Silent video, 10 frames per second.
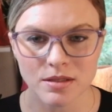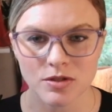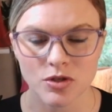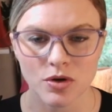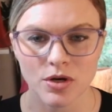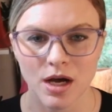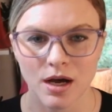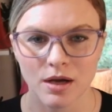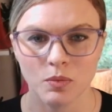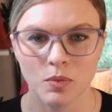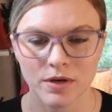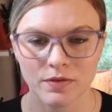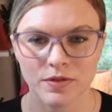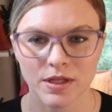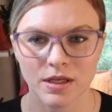is you're not one
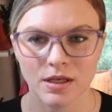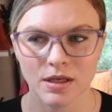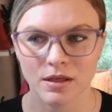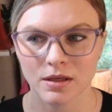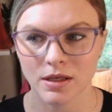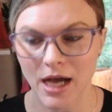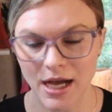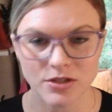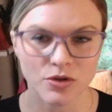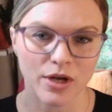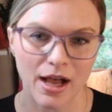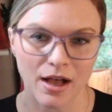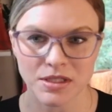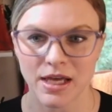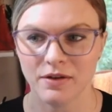of the guys or
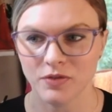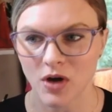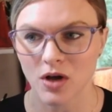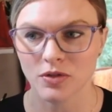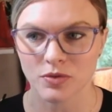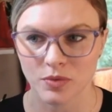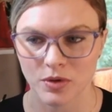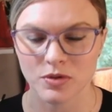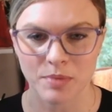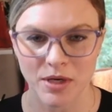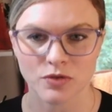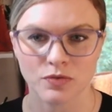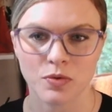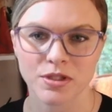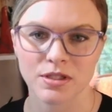gals that have gone through special
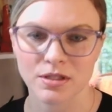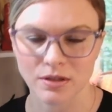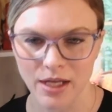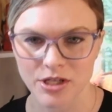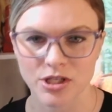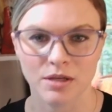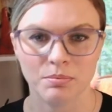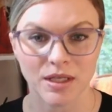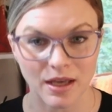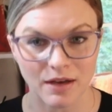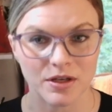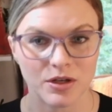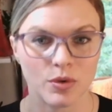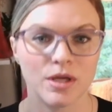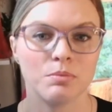forces selection and been given a
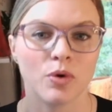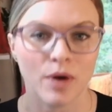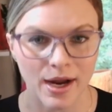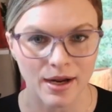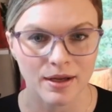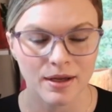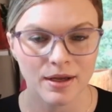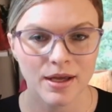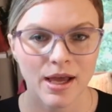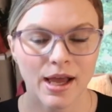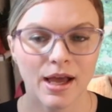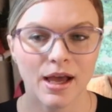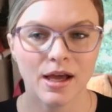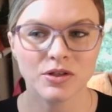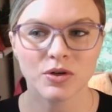green beret.
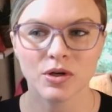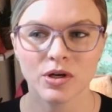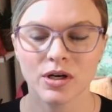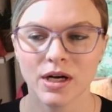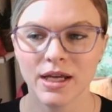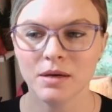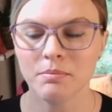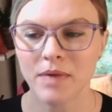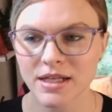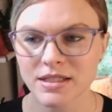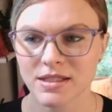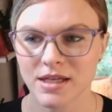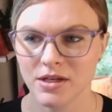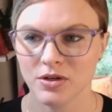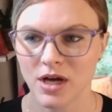And you're in a
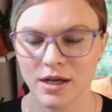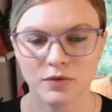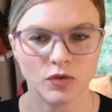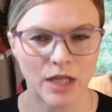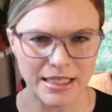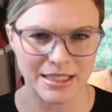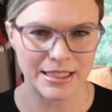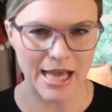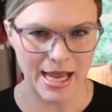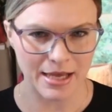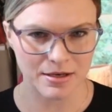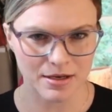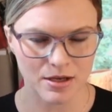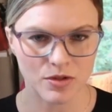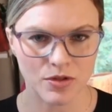mindset, you're kind of less
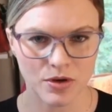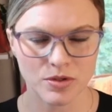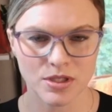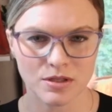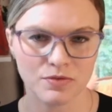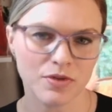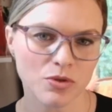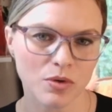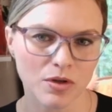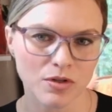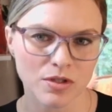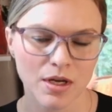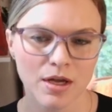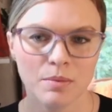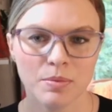than those individuals,
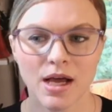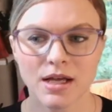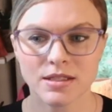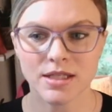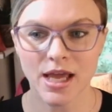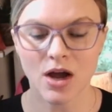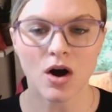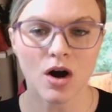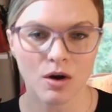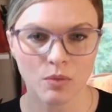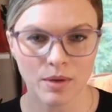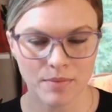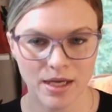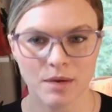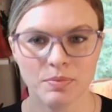because they are what
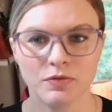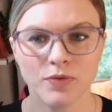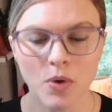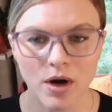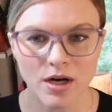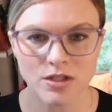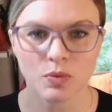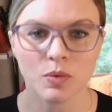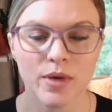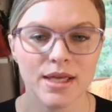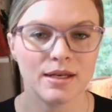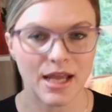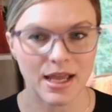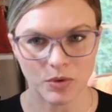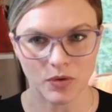make up the force, where we
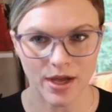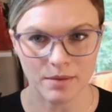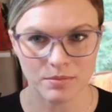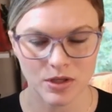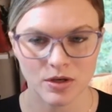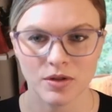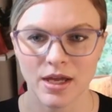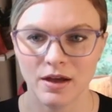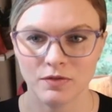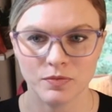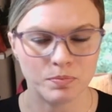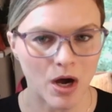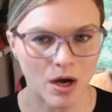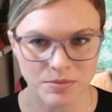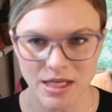enable them. They have
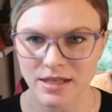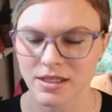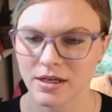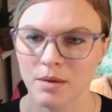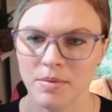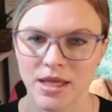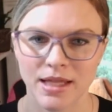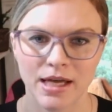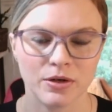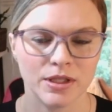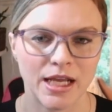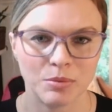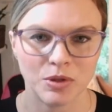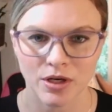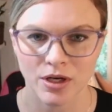bomb techs that come in that are
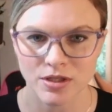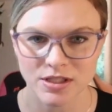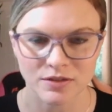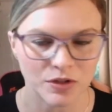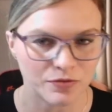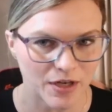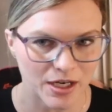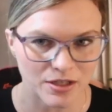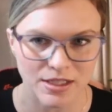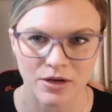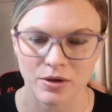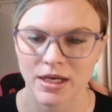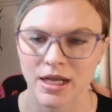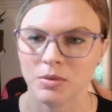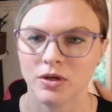enablers, civil affairs that are
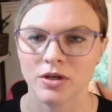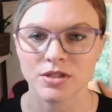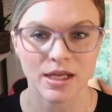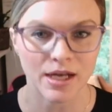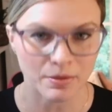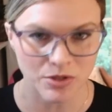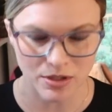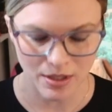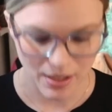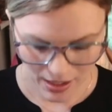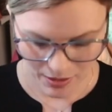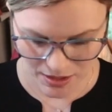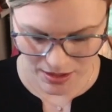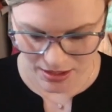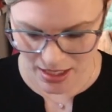enablers, and I was
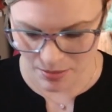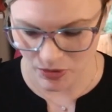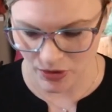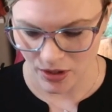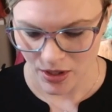an enabler.